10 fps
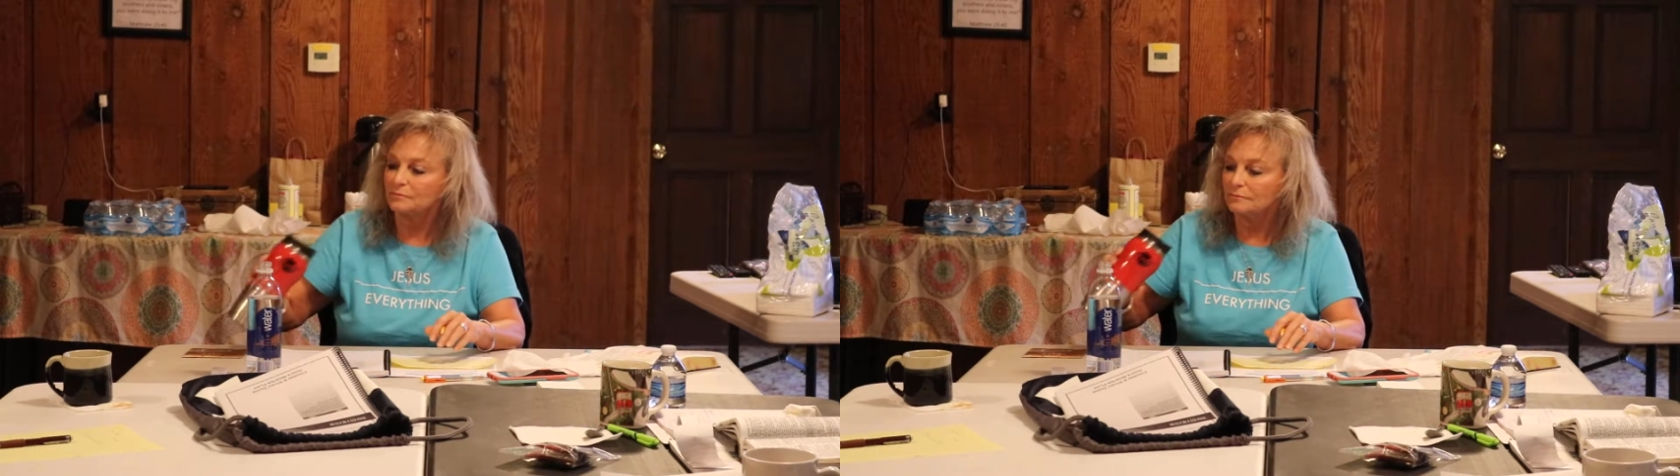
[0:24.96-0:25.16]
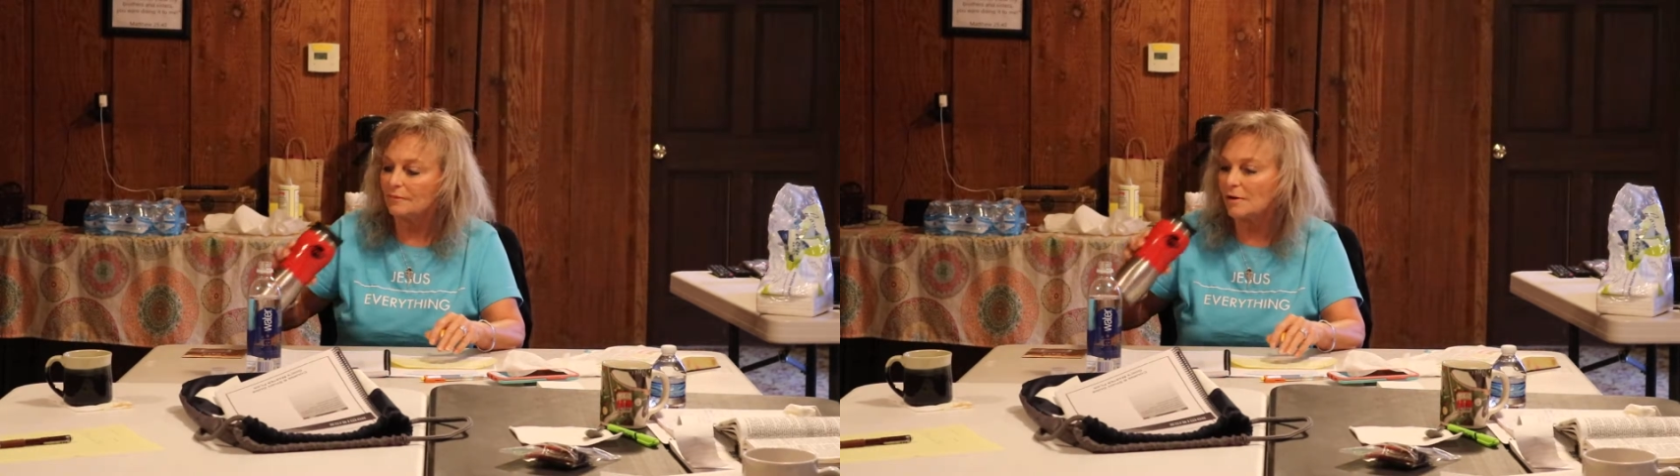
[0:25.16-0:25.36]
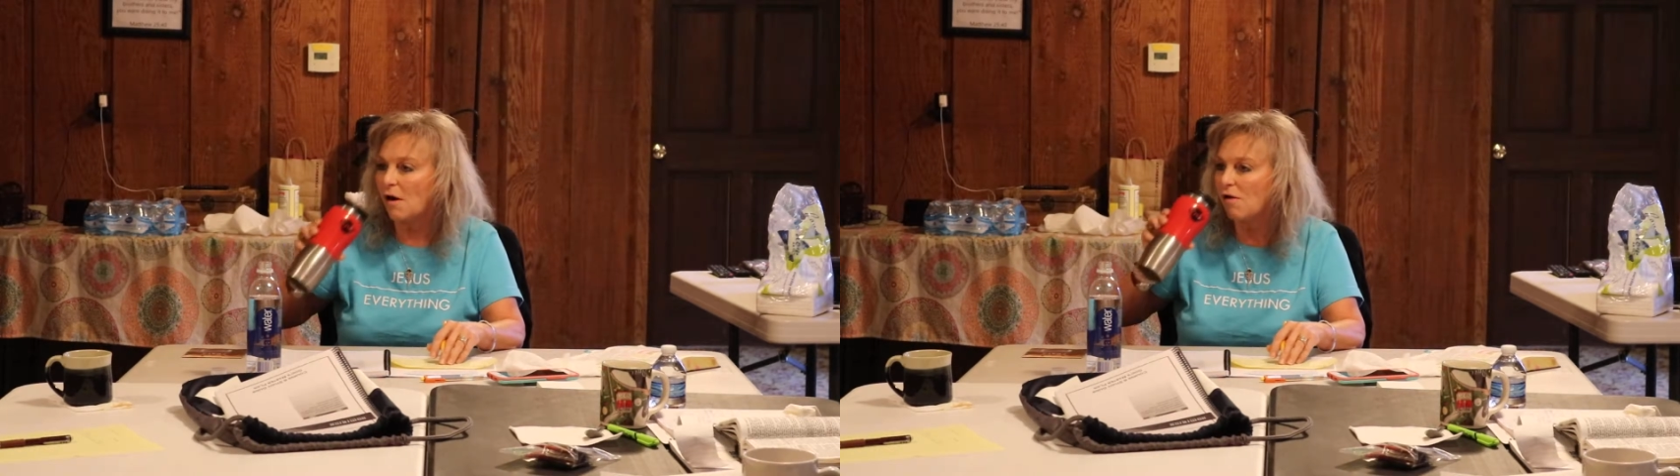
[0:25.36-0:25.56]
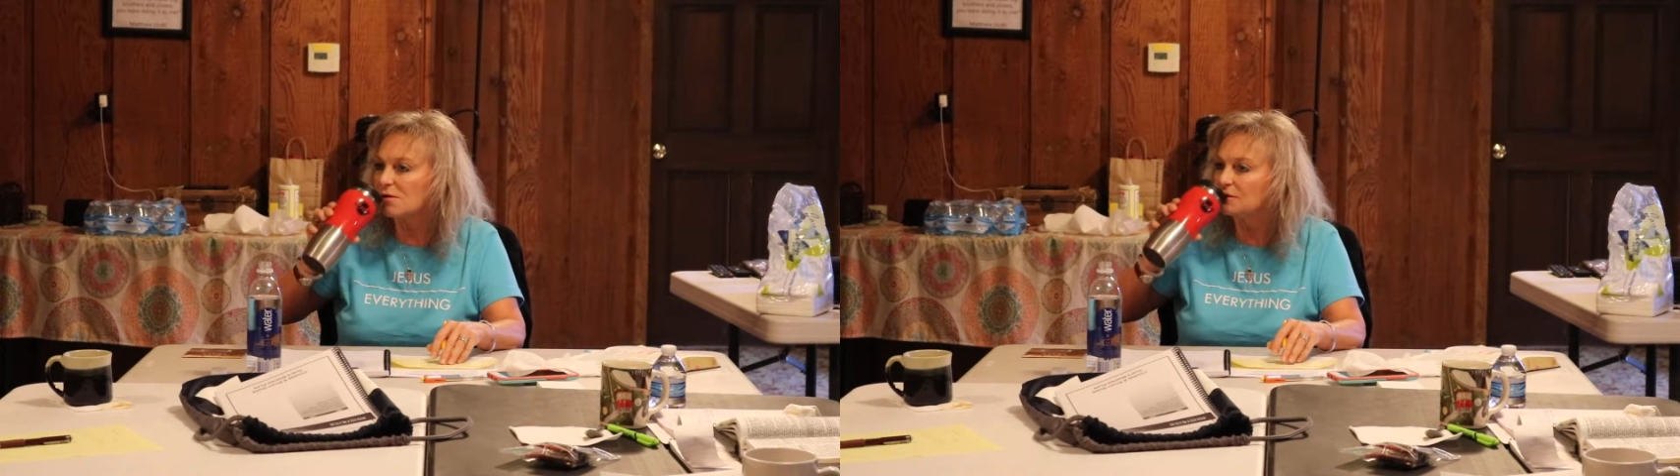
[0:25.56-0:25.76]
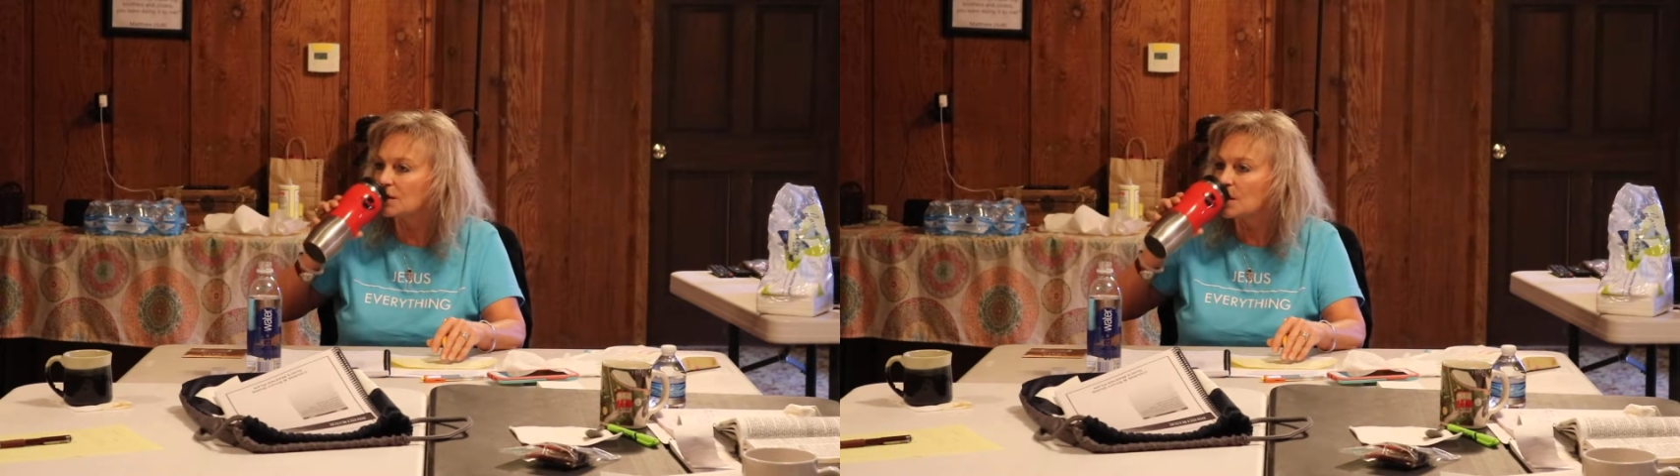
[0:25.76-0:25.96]
they wanted
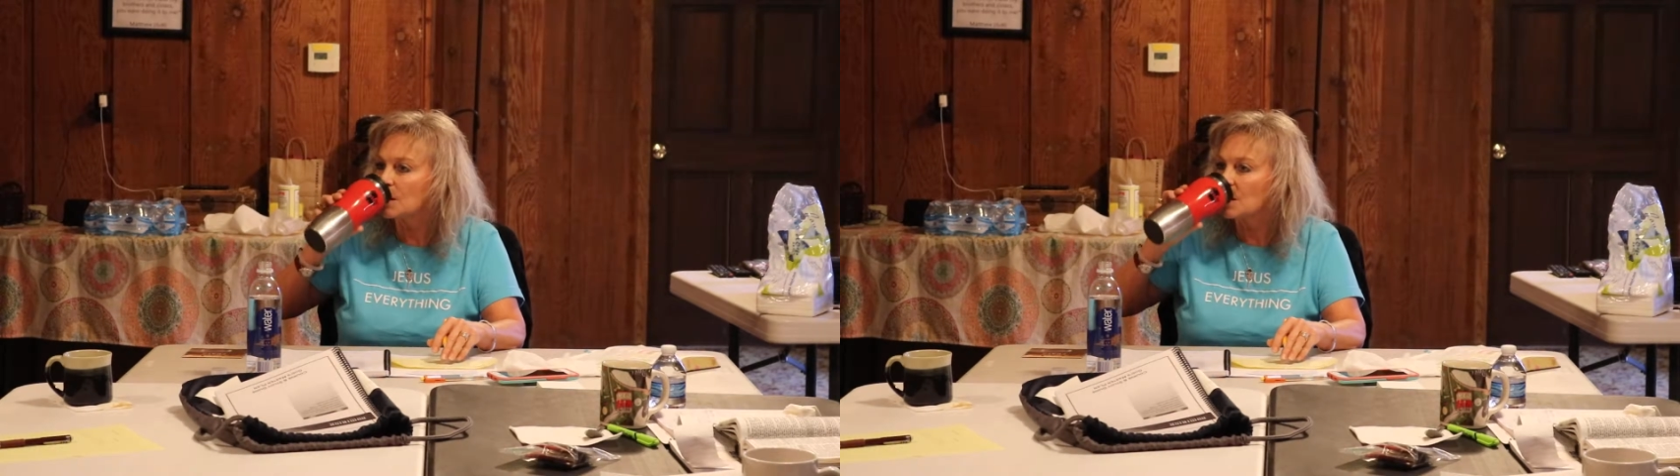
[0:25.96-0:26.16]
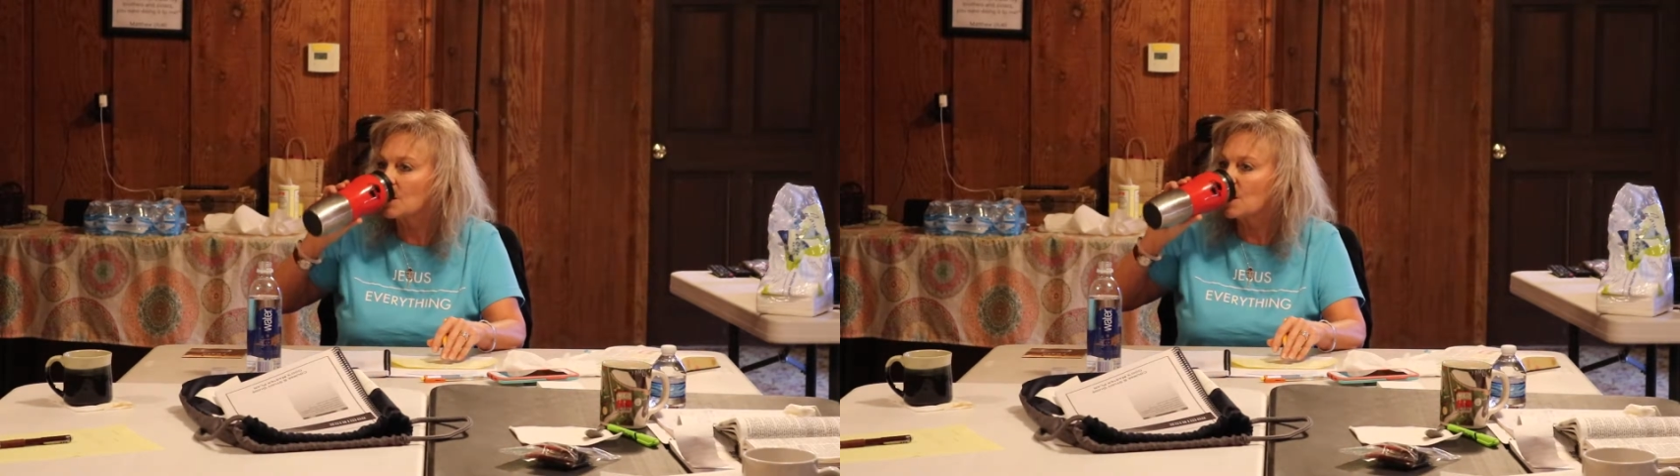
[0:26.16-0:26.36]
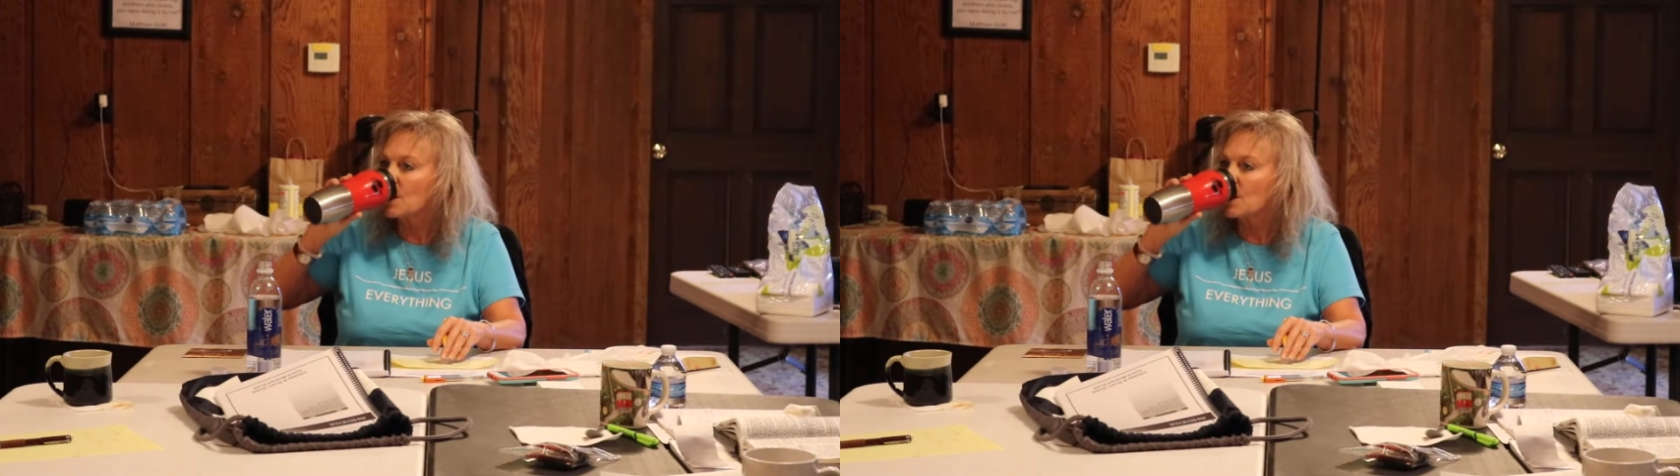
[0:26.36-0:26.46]
you to come to their